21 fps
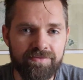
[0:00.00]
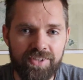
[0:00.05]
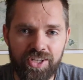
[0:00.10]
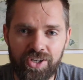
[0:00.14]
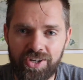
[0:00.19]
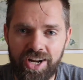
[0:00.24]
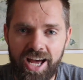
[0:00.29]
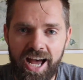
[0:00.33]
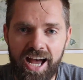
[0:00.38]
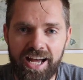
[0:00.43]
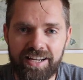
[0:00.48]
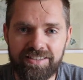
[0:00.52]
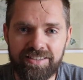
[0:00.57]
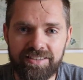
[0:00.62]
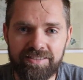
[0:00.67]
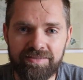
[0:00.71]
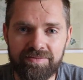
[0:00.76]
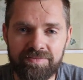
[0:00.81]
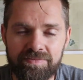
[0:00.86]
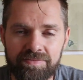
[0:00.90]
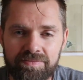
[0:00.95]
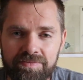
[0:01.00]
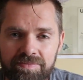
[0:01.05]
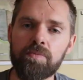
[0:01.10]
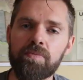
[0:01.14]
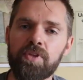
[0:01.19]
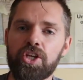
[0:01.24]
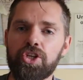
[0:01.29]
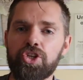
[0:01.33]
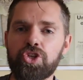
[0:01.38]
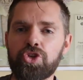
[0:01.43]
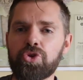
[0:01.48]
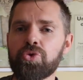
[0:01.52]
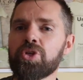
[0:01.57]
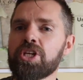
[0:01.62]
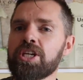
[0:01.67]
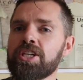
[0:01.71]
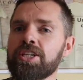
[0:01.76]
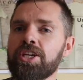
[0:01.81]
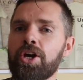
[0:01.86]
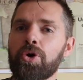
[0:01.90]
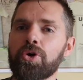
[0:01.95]
They're not. You
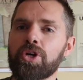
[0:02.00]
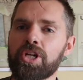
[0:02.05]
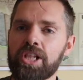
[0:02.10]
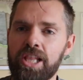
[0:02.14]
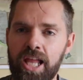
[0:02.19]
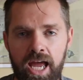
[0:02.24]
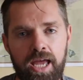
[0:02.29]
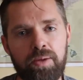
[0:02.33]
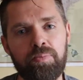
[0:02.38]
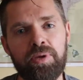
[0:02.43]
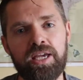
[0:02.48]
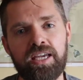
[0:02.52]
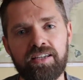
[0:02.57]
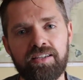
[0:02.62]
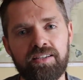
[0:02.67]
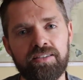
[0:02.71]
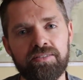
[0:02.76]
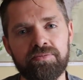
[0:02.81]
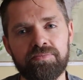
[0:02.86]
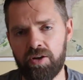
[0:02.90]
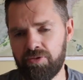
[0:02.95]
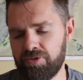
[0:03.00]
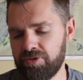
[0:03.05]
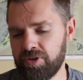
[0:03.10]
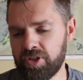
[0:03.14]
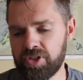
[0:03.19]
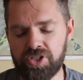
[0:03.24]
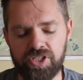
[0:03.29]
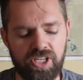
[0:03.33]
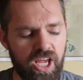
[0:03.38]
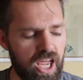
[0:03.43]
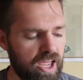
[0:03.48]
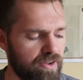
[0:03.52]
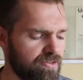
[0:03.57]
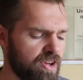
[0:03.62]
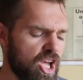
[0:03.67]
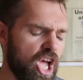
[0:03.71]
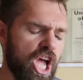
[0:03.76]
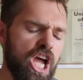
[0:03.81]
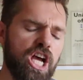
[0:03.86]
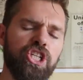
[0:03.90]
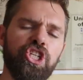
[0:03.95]
can go climbing and feel safe.
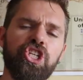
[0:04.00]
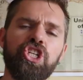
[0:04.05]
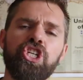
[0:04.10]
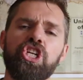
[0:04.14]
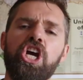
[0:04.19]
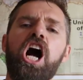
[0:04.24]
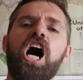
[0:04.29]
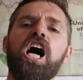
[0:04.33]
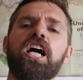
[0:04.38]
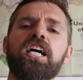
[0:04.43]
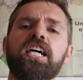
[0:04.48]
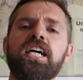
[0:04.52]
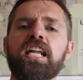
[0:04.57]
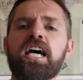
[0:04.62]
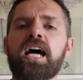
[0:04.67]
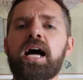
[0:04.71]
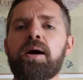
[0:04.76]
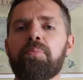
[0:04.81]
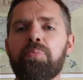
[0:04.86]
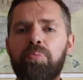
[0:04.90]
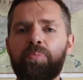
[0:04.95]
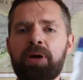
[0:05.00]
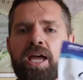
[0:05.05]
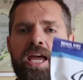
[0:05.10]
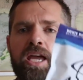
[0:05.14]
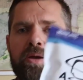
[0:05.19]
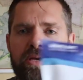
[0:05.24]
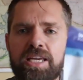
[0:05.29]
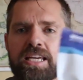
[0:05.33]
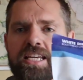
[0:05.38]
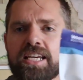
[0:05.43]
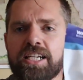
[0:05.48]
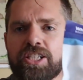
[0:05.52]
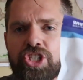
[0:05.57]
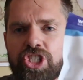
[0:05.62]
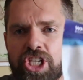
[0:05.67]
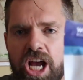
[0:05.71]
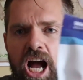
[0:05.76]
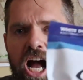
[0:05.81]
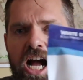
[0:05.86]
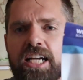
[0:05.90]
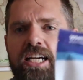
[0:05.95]
Chalk it up, baby.
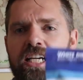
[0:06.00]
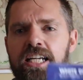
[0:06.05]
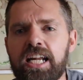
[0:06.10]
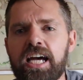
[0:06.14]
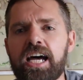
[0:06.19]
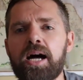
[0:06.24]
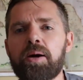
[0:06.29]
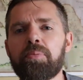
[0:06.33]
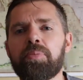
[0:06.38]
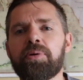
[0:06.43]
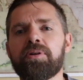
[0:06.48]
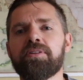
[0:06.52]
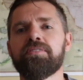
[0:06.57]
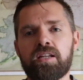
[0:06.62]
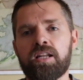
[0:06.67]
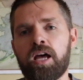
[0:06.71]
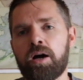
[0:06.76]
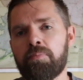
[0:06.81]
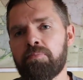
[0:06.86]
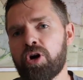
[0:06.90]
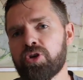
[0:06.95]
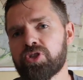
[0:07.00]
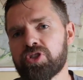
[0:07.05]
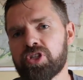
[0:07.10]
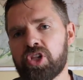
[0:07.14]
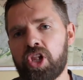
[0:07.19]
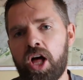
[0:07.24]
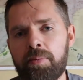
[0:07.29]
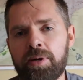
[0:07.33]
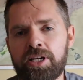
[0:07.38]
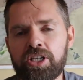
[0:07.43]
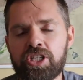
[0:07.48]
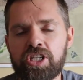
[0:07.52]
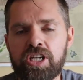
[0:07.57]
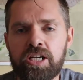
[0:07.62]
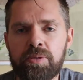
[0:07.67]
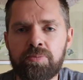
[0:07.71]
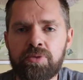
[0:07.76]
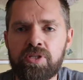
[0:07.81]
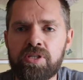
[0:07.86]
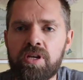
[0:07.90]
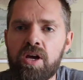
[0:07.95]
Chalk it up. Now, most climbing
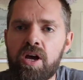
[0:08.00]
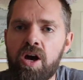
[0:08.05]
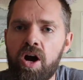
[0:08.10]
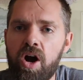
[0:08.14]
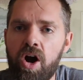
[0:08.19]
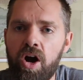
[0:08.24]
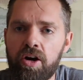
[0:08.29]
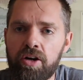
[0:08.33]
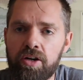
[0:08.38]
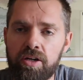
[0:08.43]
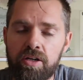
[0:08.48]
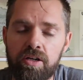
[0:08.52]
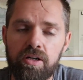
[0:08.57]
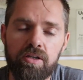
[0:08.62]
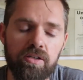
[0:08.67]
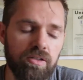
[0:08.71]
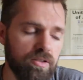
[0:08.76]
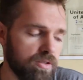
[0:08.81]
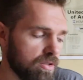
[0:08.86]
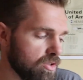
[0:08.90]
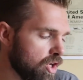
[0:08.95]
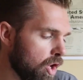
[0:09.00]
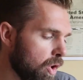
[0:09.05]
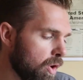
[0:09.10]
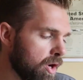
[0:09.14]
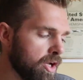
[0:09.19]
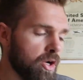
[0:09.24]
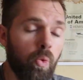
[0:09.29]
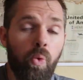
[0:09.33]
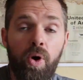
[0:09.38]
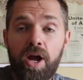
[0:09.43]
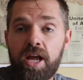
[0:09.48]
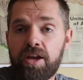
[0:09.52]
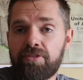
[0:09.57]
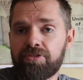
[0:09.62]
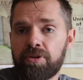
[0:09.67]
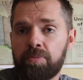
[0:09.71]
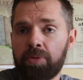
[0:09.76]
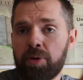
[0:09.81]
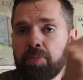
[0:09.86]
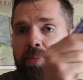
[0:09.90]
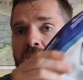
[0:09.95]
gyms are going away
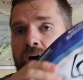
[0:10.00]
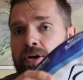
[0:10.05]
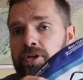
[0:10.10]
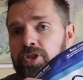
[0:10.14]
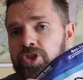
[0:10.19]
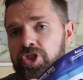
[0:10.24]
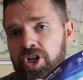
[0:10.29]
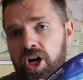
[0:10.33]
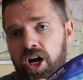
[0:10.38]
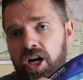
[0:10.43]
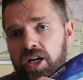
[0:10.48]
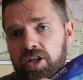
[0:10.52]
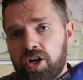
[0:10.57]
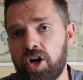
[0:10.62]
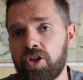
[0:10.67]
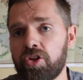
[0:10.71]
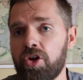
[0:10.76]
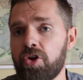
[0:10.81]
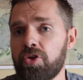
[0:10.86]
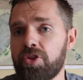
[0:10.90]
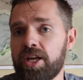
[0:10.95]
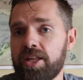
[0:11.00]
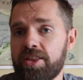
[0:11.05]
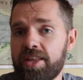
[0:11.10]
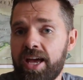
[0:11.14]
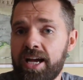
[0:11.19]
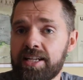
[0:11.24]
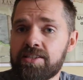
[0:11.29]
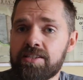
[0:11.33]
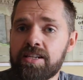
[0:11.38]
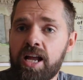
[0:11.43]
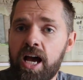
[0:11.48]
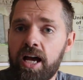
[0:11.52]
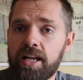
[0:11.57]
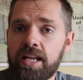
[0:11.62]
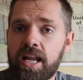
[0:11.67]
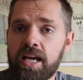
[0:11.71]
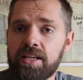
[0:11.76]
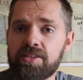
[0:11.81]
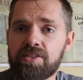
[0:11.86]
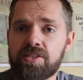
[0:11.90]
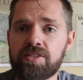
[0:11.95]
from the powdered chalk, although that, that's not
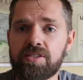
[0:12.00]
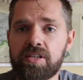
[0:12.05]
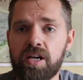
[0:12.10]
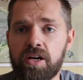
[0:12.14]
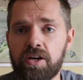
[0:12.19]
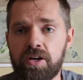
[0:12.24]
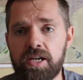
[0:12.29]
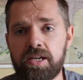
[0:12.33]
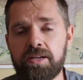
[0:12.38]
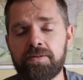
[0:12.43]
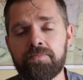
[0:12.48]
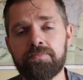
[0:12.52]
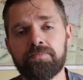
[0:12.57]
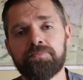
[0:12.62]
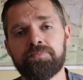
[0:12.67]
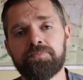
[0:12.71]
necessary.